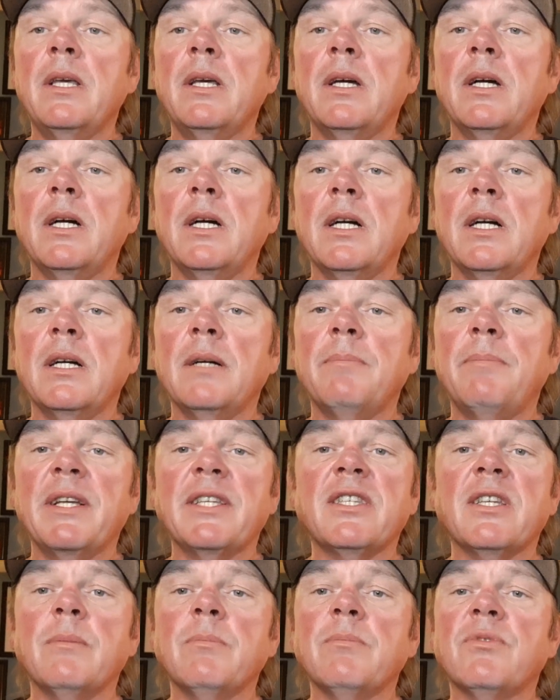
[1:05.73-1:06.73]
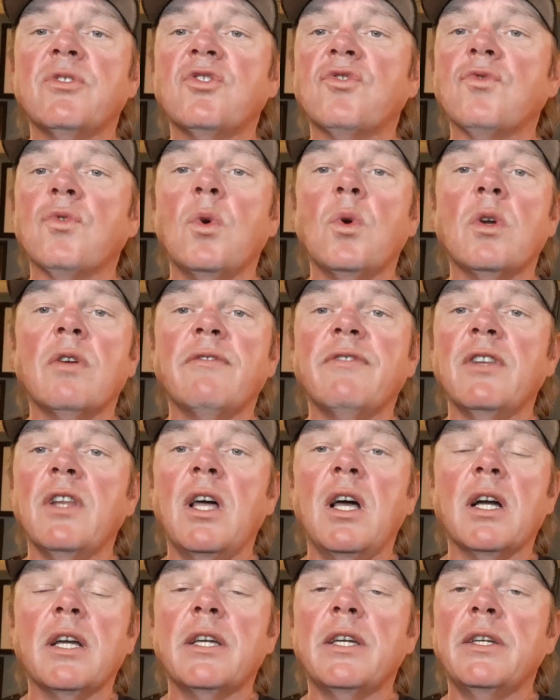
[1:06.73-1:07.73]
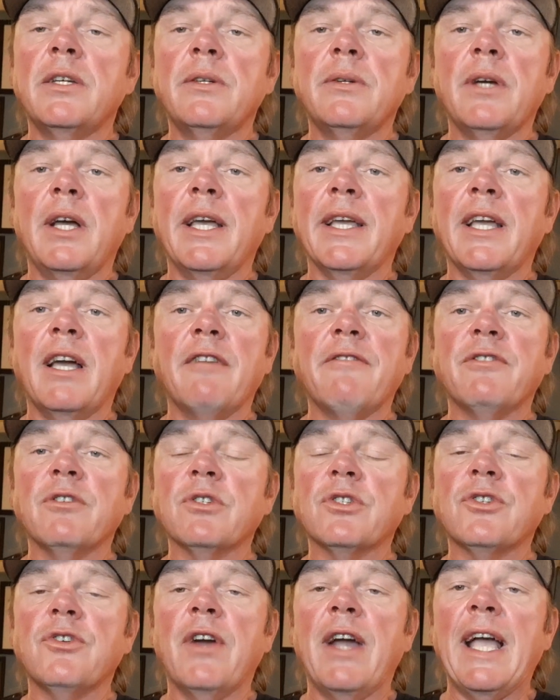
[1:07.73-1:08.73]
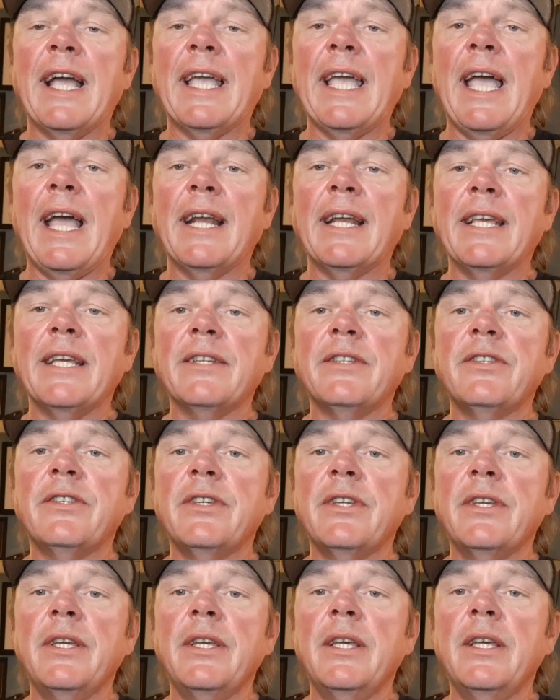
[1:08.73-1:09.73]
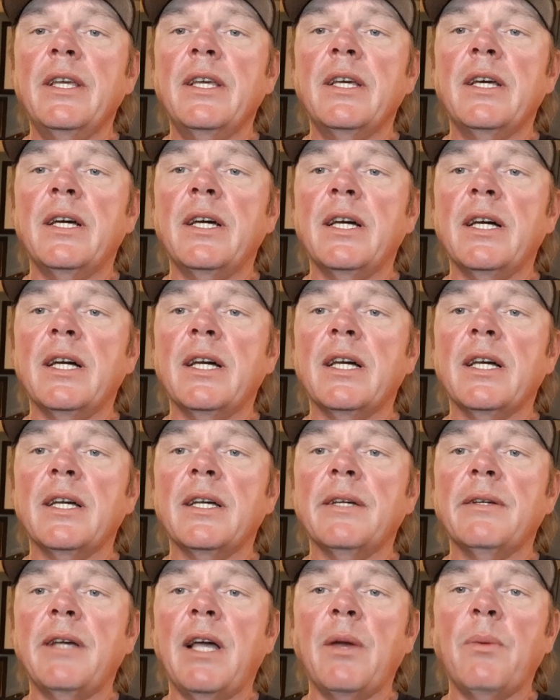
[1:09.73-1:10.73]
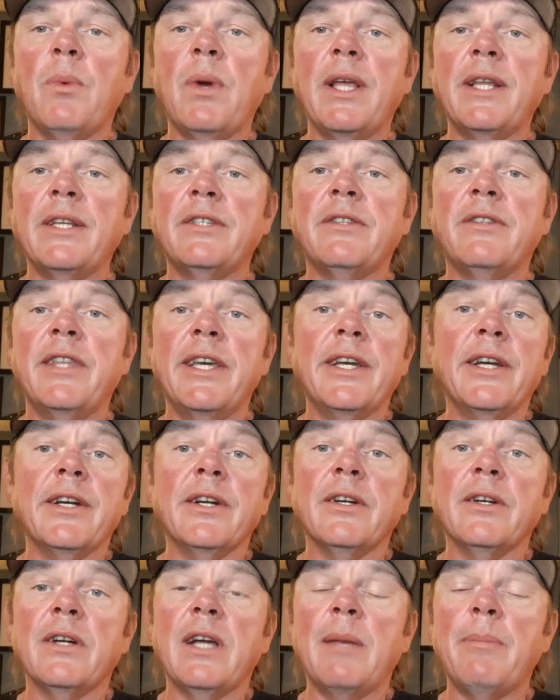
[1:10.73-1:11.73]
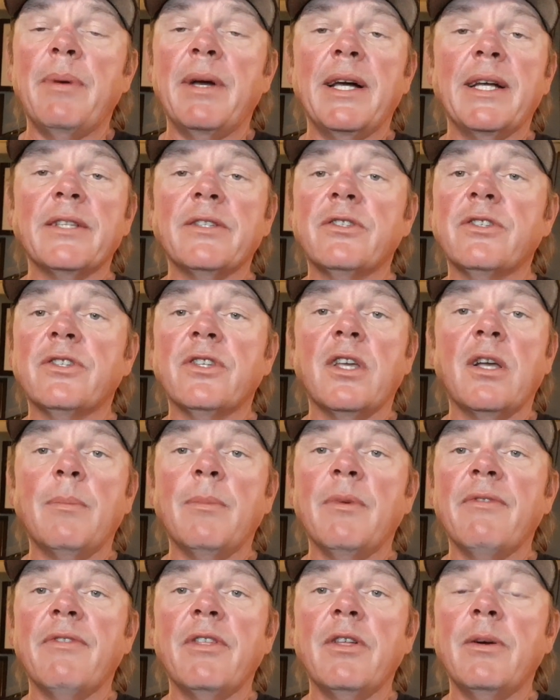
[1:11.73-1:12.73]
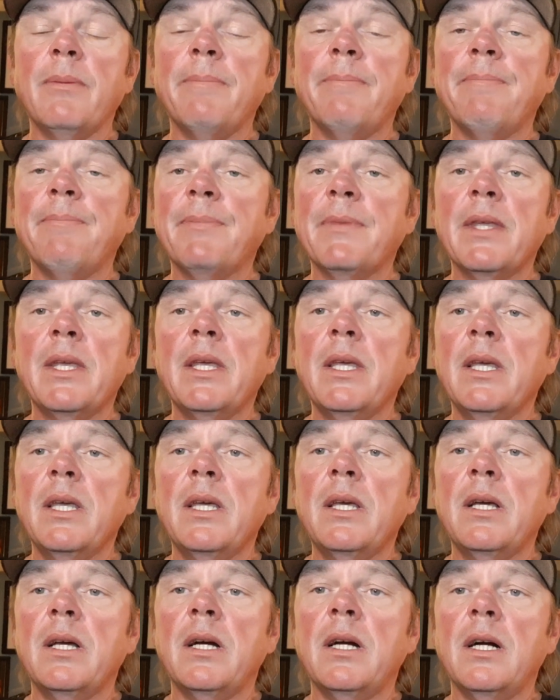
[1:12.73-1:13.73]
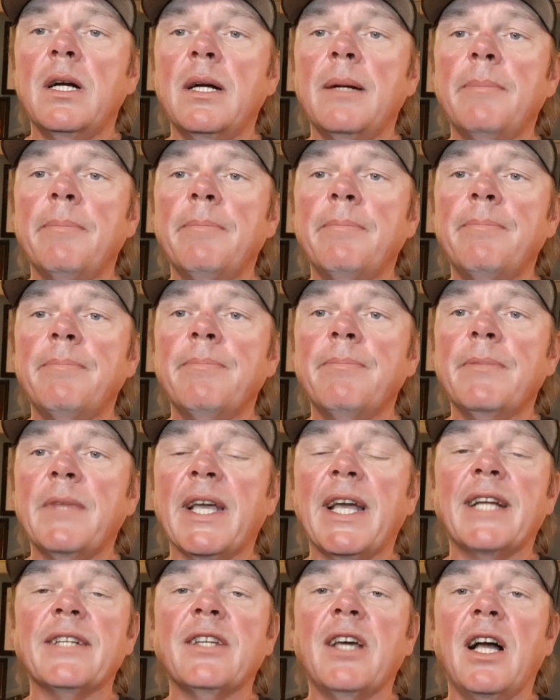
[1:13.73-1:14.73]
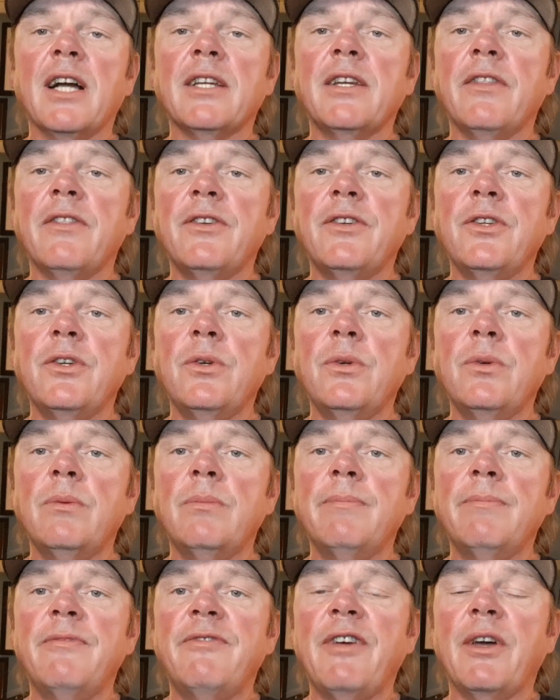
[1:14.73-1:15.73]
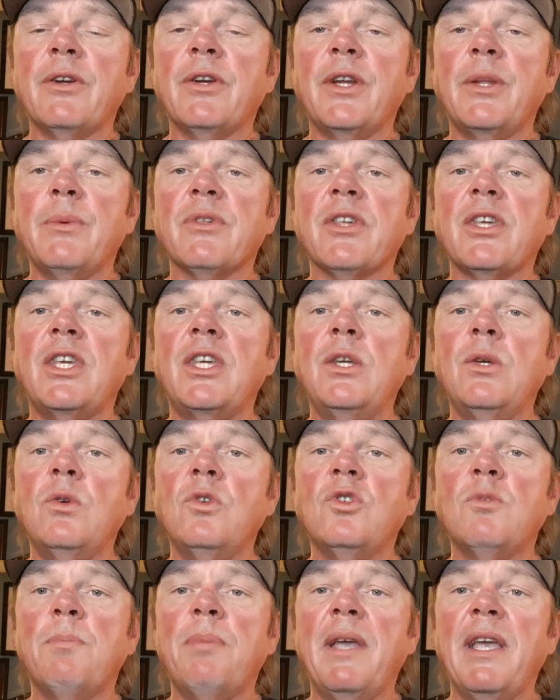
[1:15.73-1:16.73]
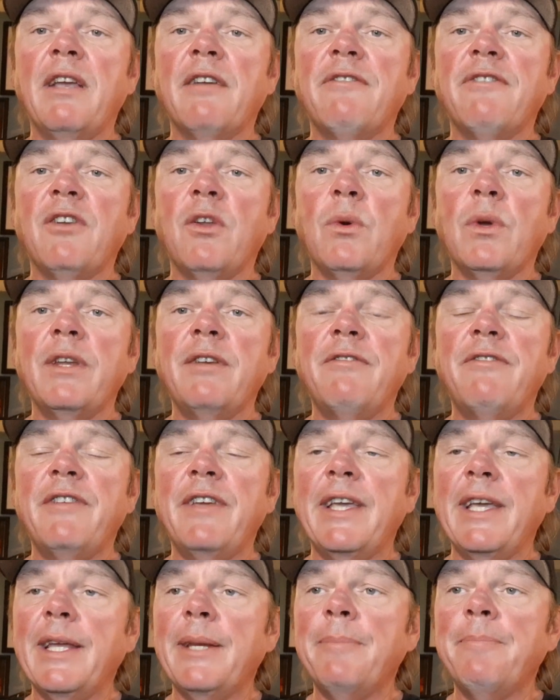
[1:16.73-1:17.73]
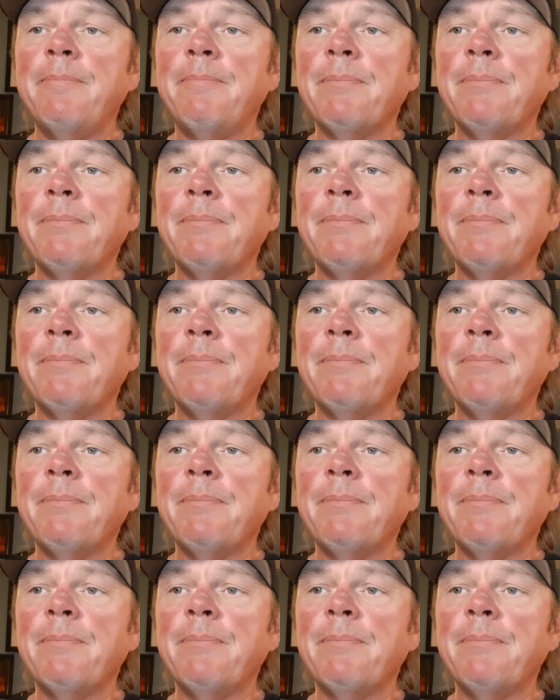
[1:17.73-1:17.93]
By some stroke of luck, I got first crack at it. I went there, I bought some of them. I got talking to the dude, found out he was a huge Pink Floyd fan.